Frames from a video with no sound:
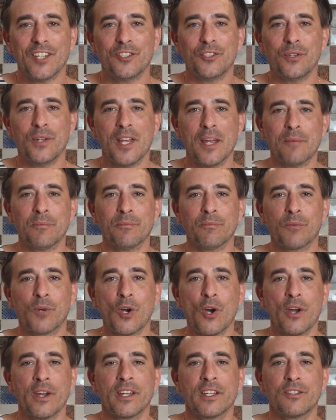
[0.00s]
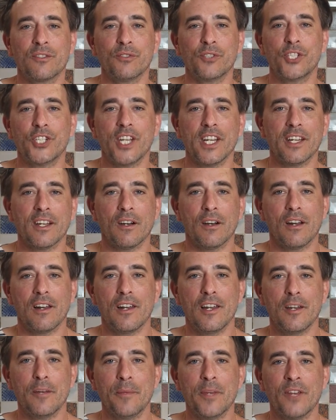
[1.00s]
Today I'm going to share a
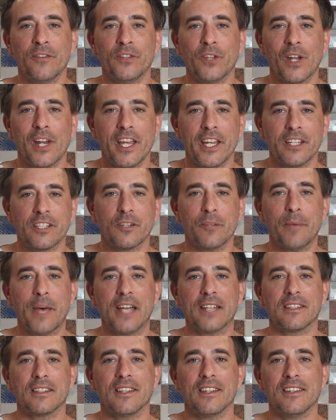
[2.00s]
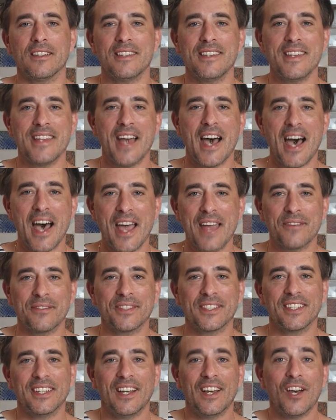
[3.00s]
little bit of knowledge about
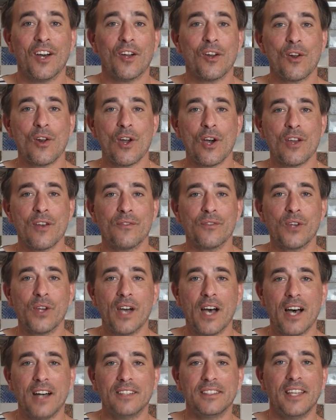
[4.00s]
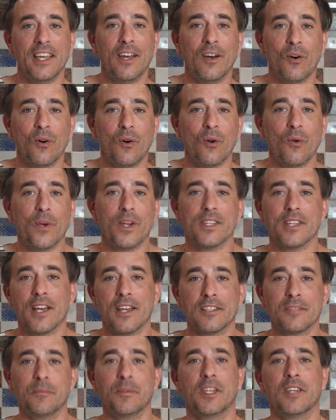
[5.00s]
knives. A lot of you out there always
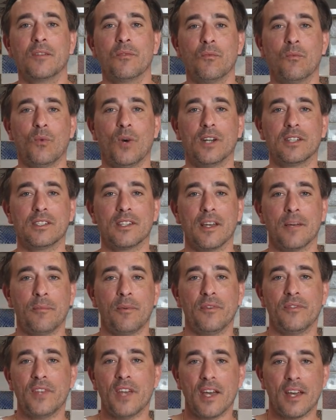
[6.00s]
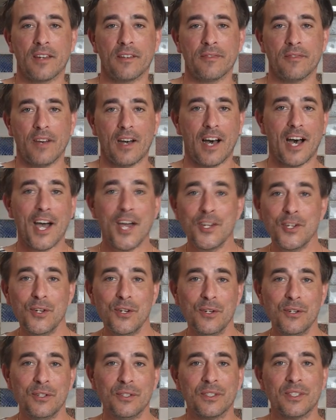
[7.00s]
ask me what type of knife I
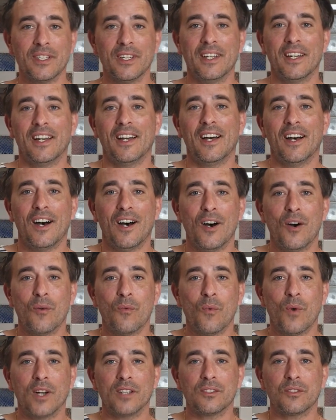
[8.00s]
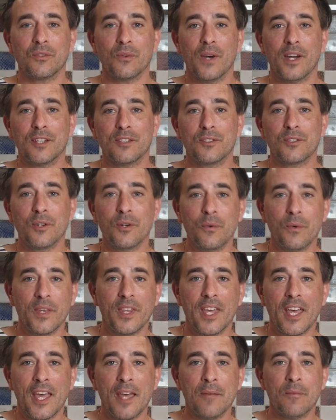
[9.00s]
use, what do I do with
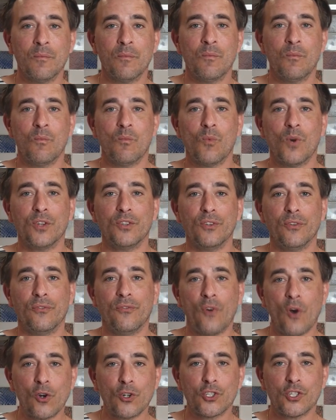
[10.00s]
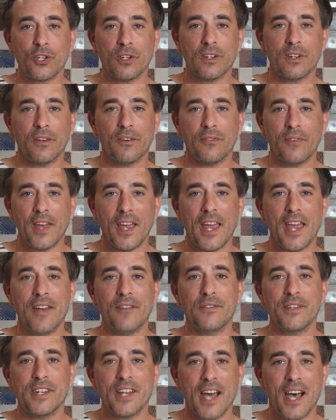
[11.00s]
them, what the function of
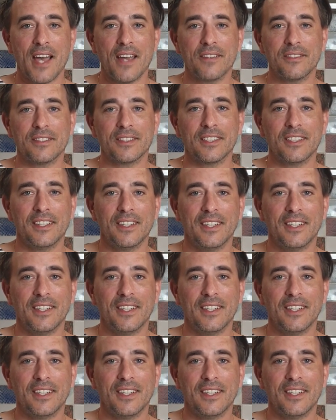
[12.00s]
every knife.